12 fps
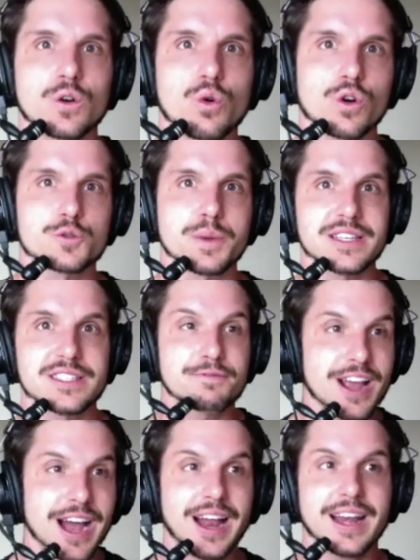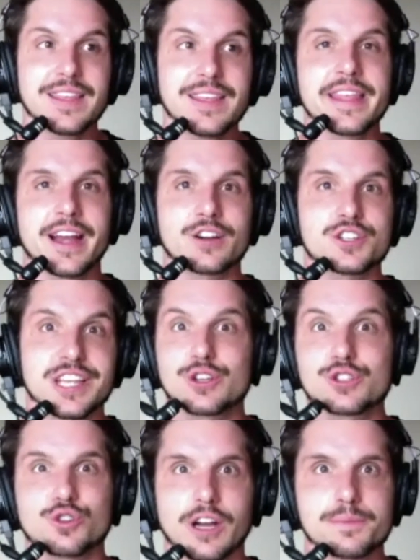course because I've got in there
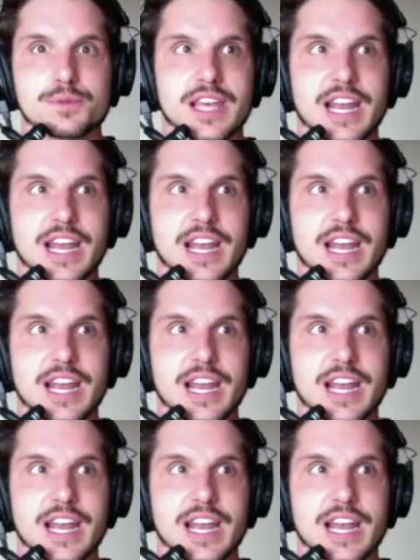sales scripts